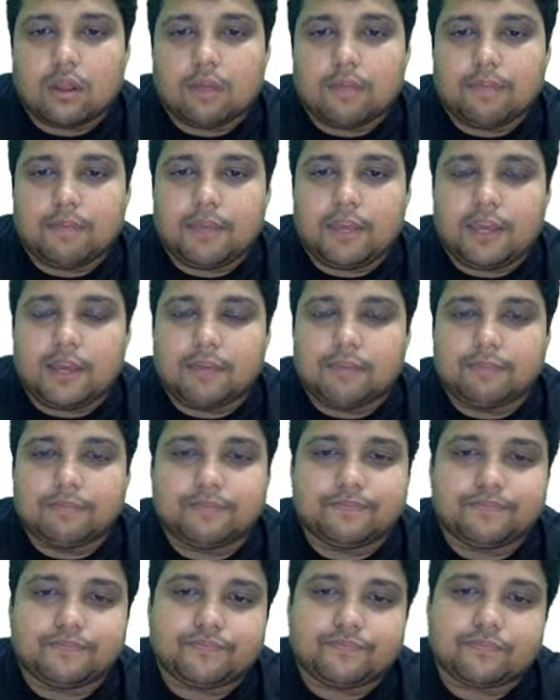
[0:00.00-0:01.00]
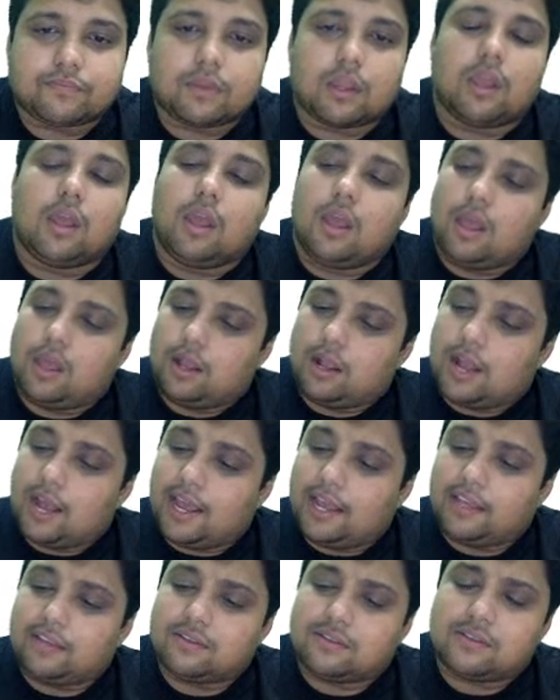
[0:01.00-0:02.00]
p.m.
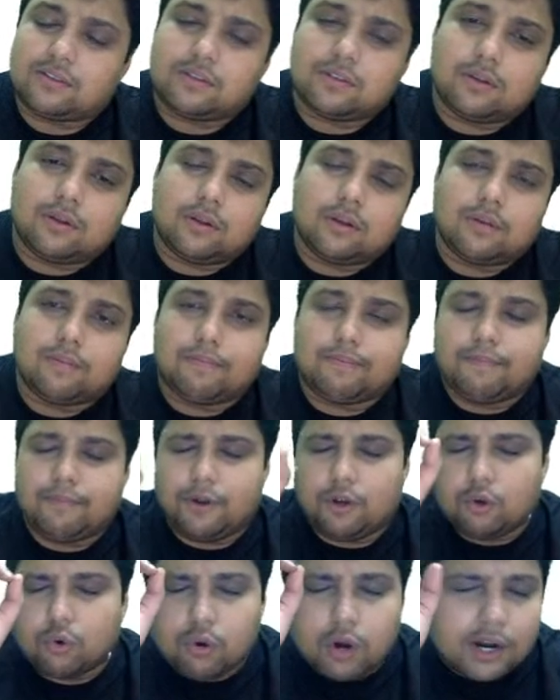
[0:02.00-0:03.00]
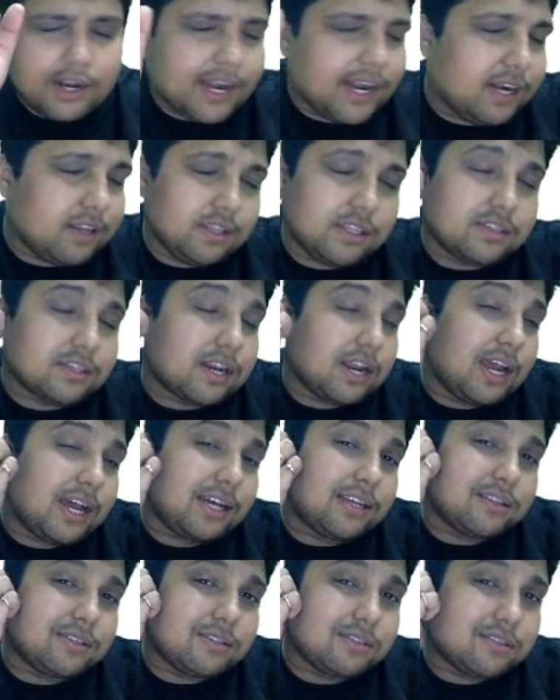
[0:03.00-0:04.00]
Guys, do attend this
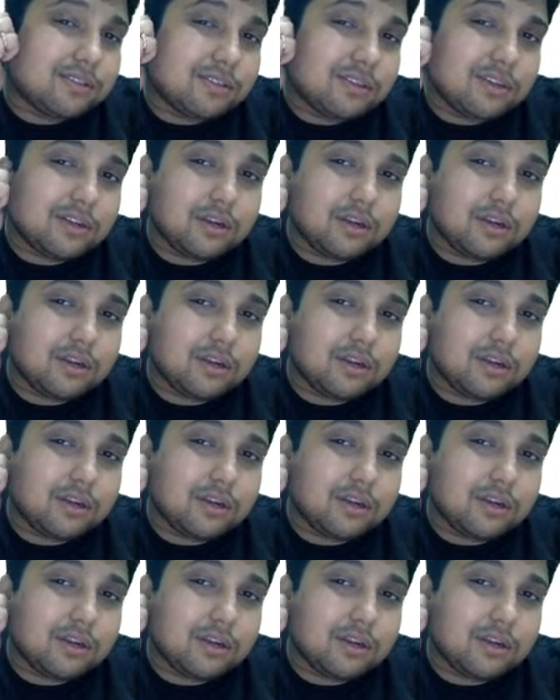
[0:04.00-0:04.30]
class.